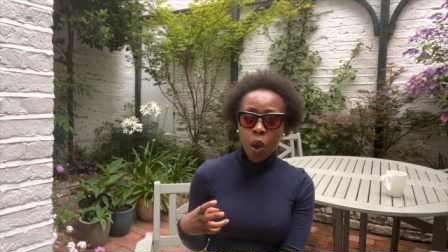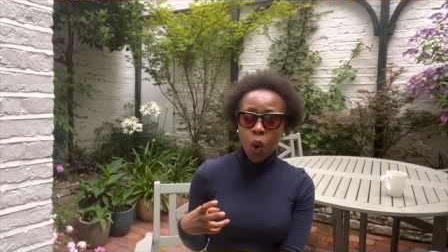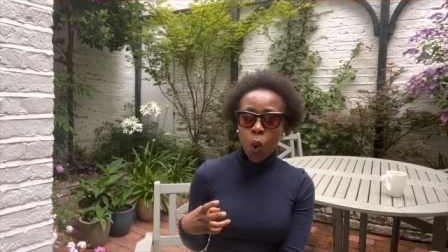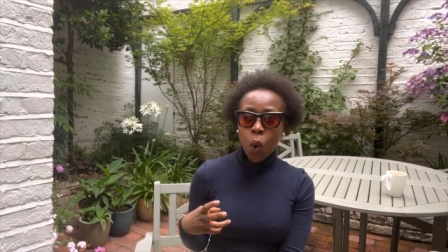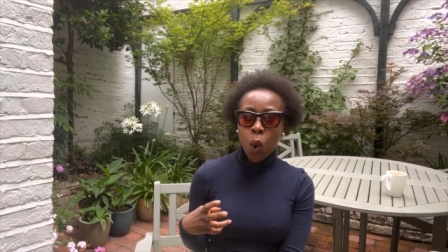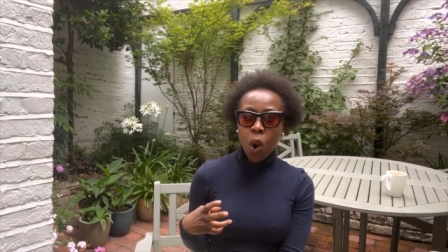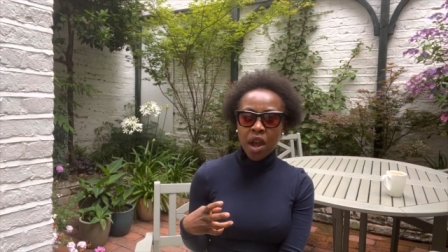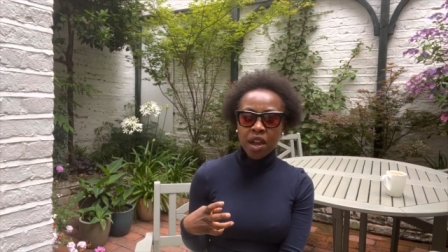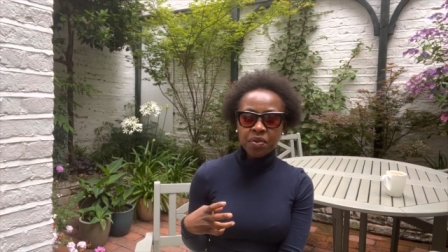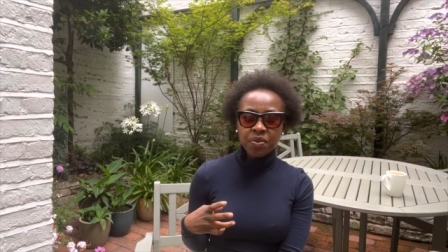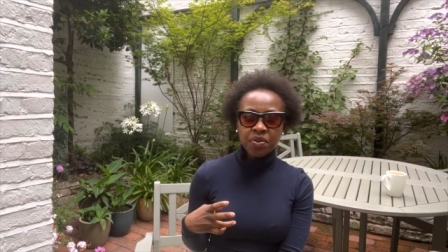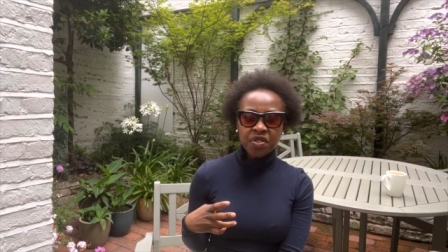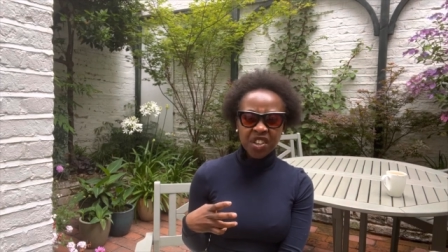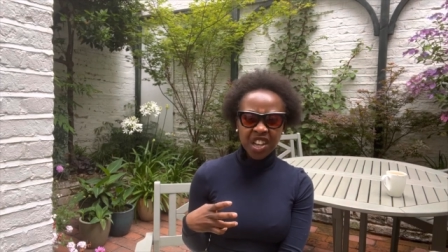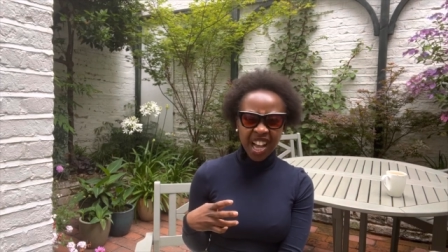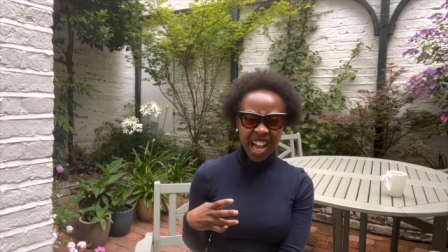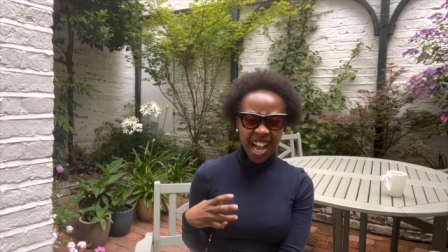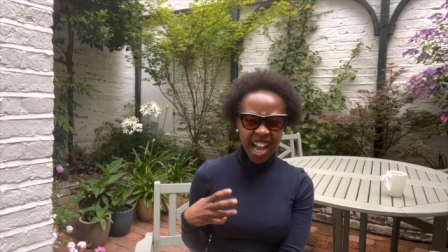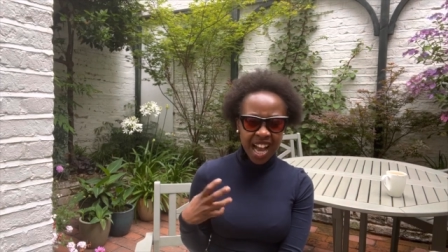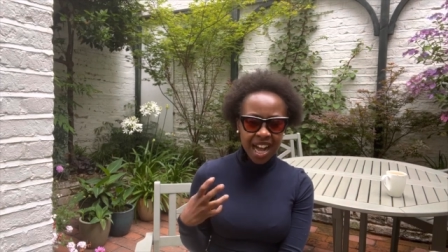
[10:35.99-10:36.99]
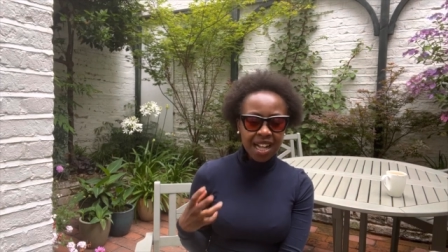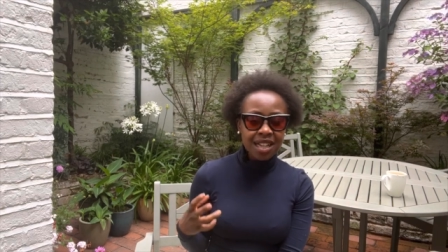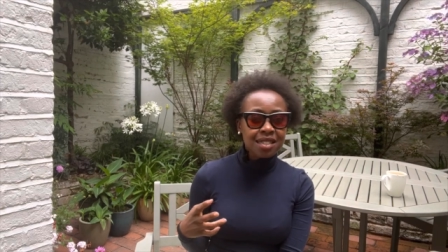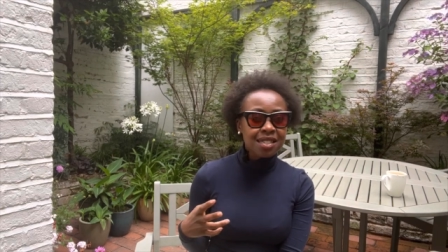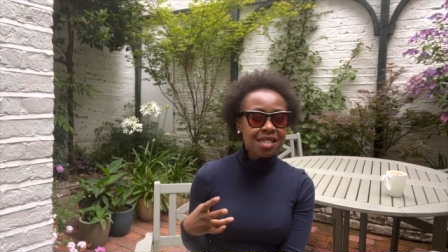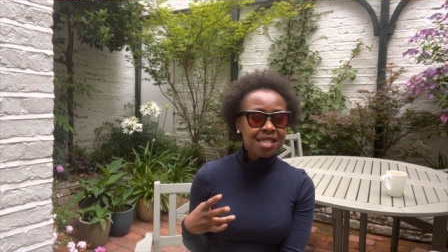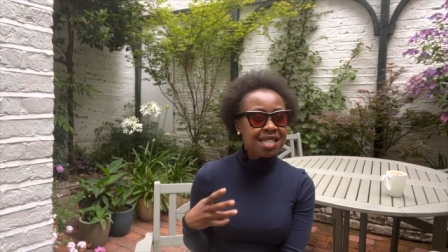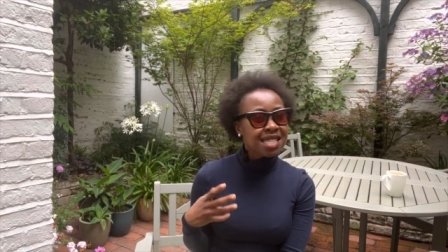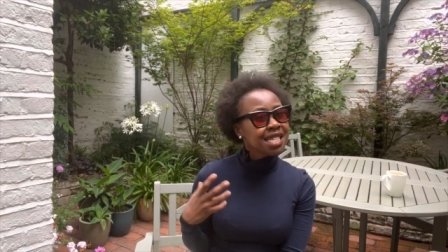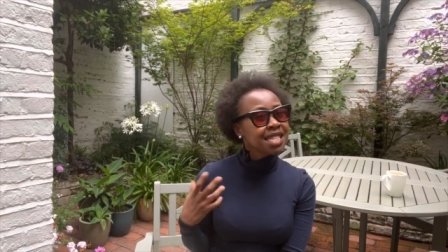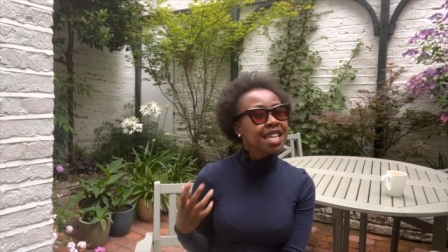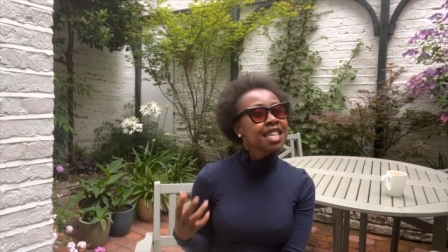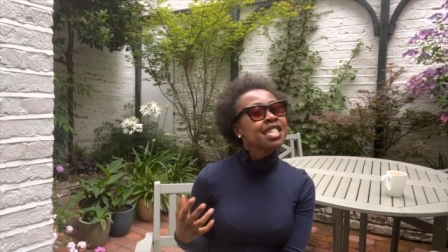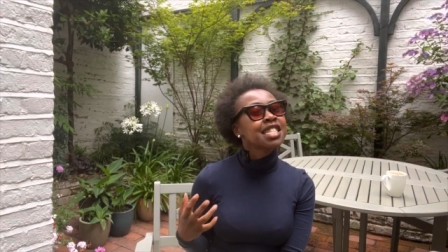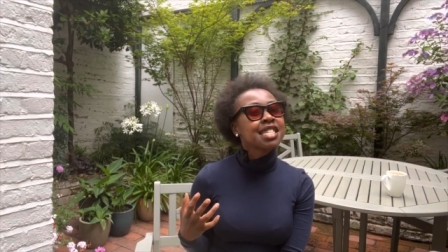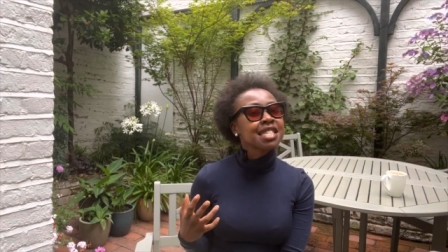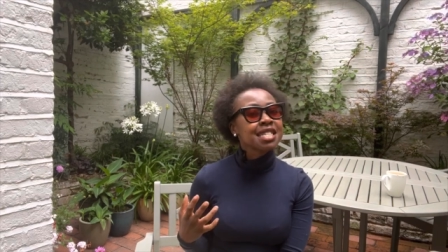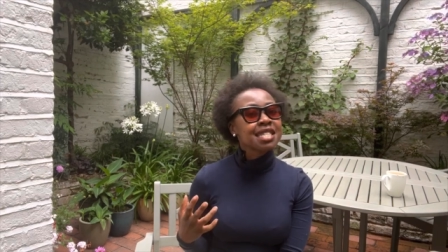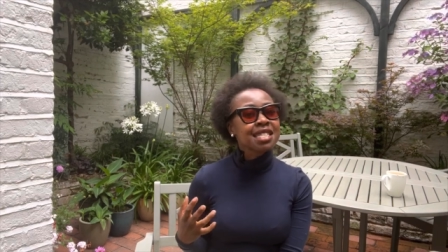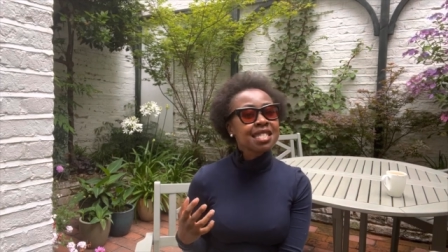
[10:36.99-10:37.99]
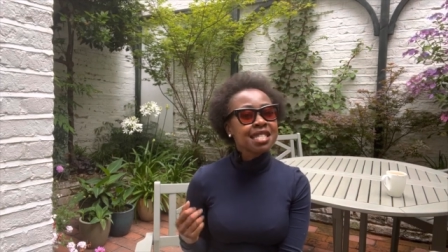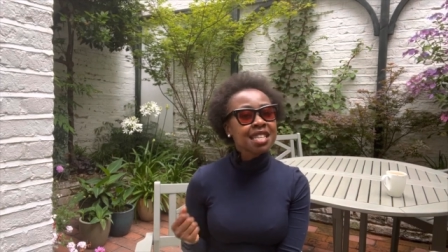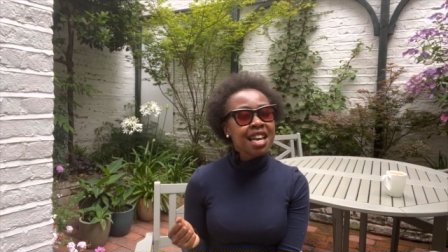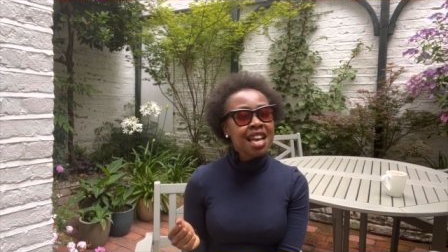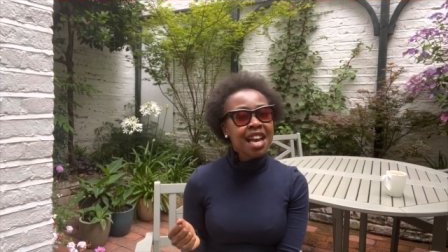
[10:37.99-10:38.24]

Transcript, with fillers: quite the cult status